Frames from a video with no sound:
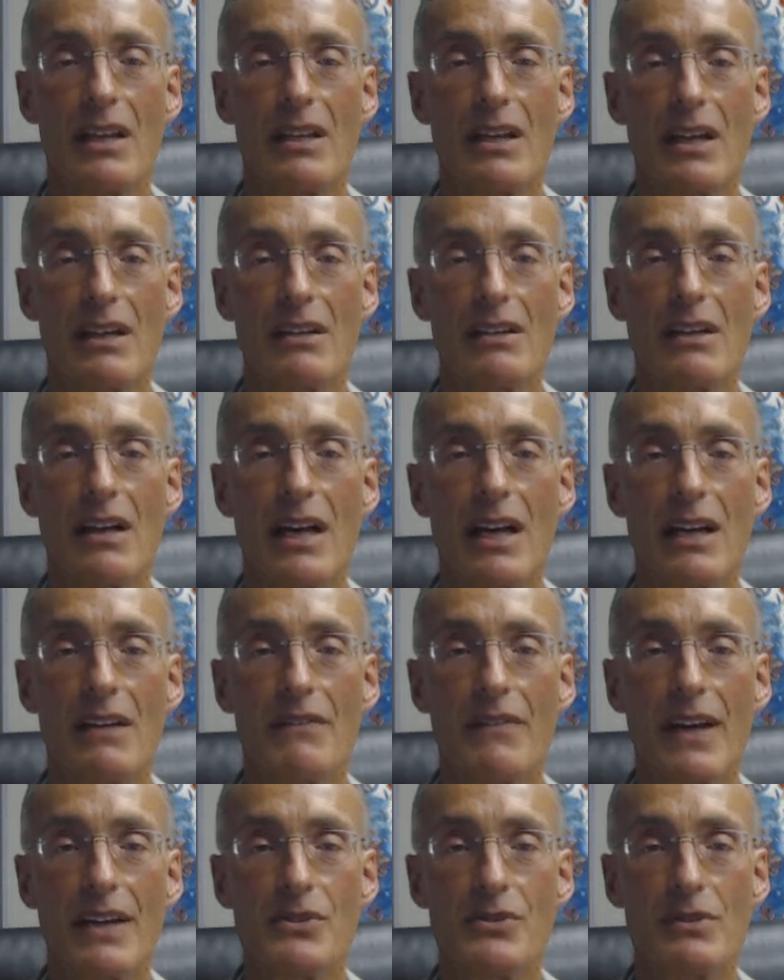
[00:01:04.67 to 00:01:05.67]
The underlying
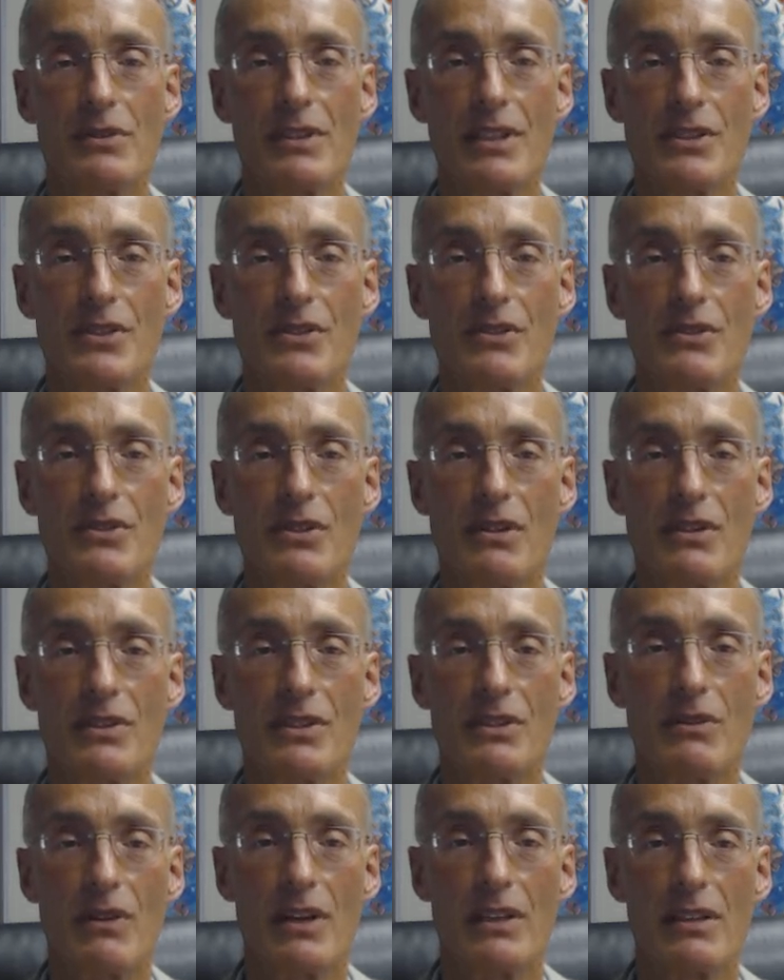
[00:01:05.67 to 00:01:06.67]
facial tissues
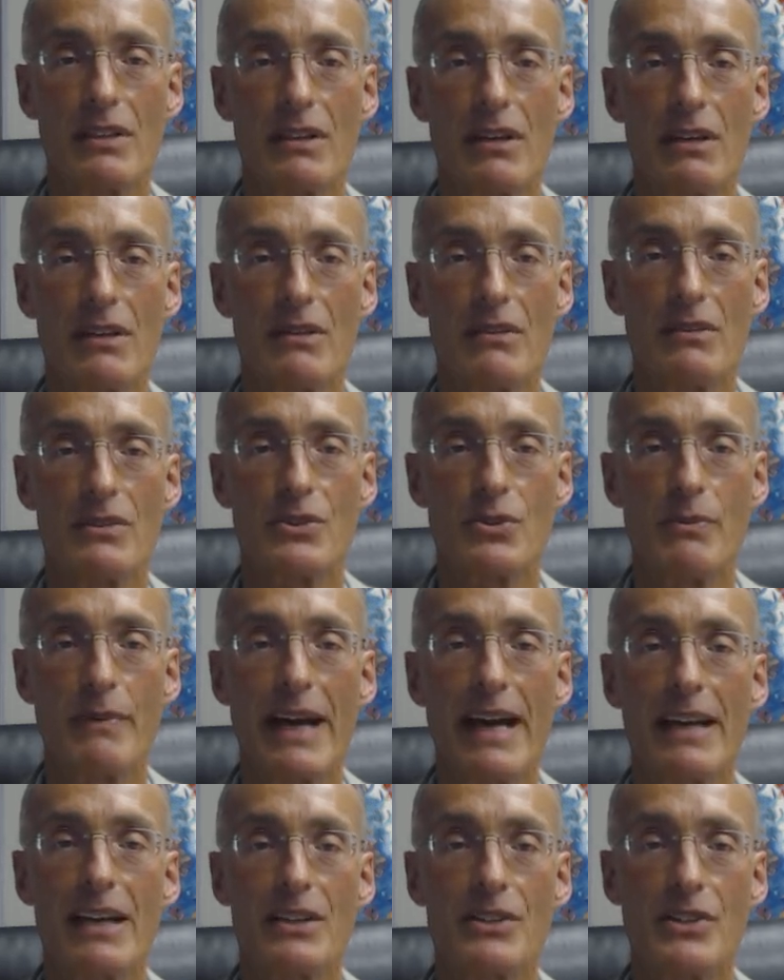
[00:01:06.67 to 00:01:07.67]
also undergo
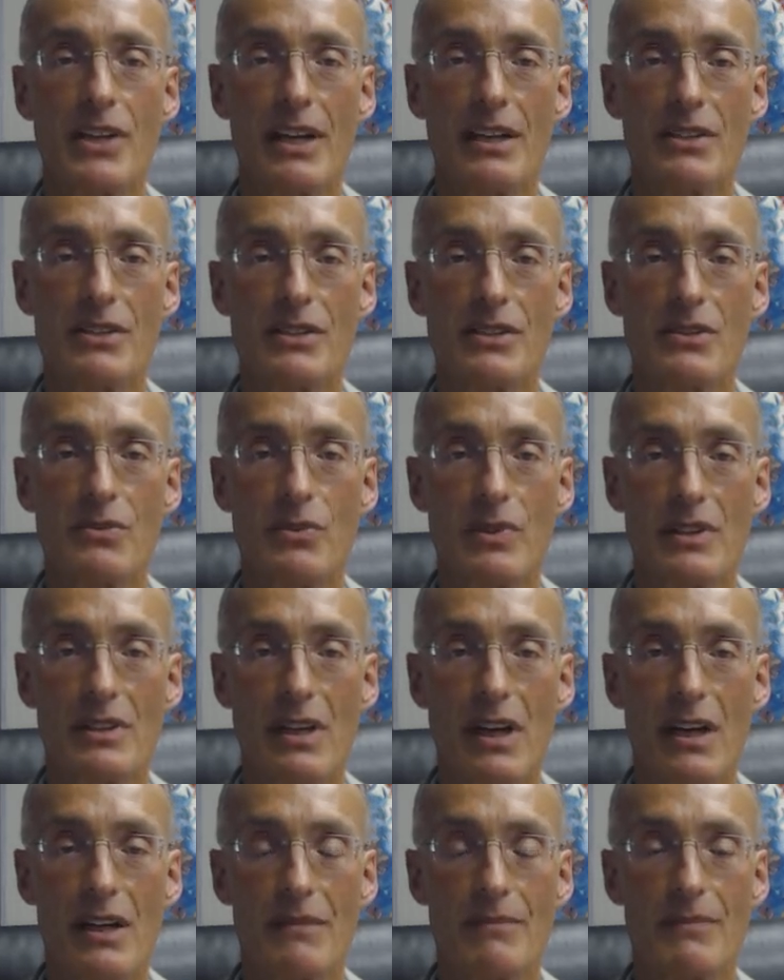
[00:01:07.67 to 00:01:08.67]
dramatic changes with
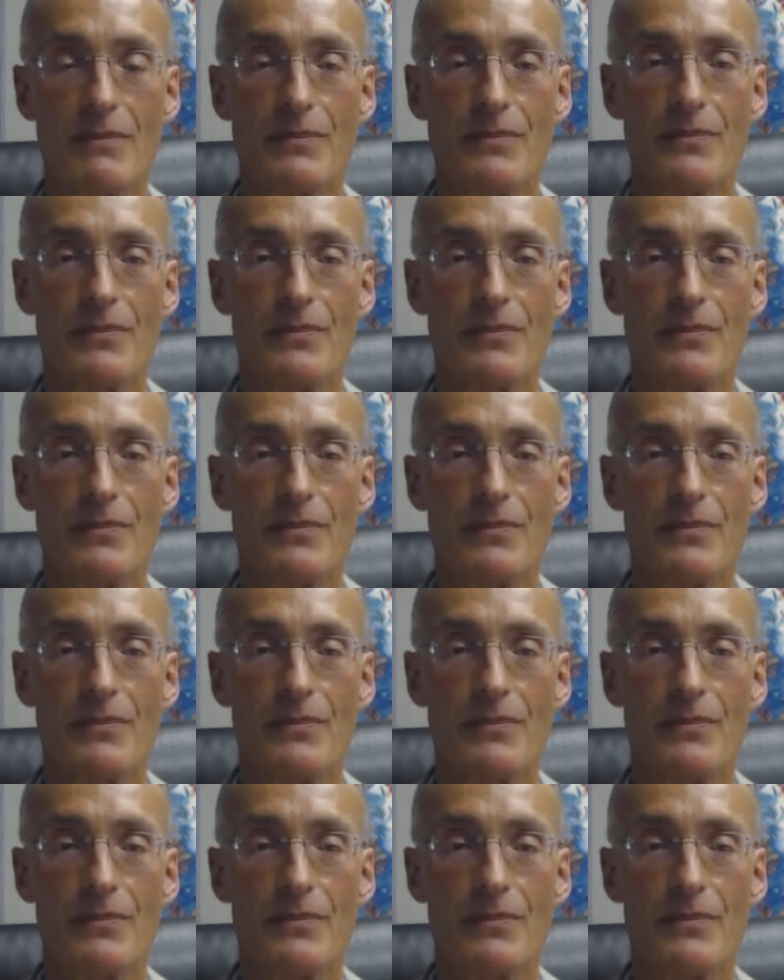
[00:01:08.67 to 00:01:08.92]
time.